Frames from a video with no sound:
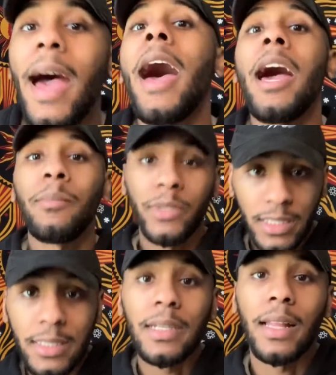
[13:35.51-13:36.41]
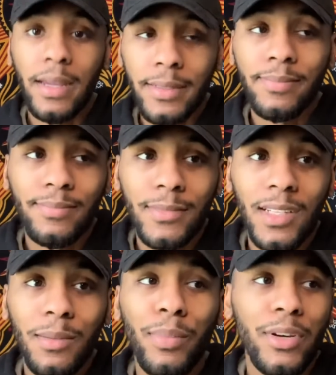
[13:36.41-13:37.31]
I'm gonna decline.
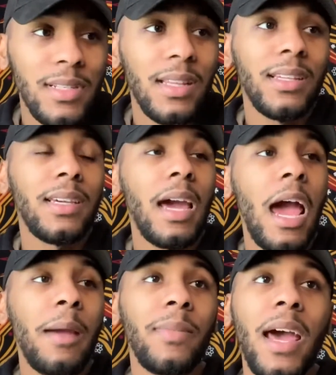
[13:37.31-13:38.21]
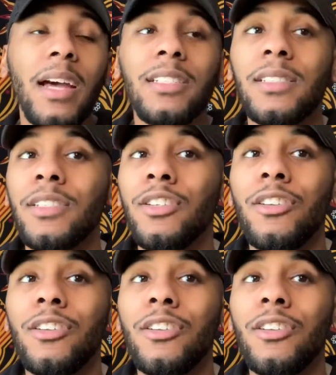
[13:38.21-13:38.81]
Personally, I'm not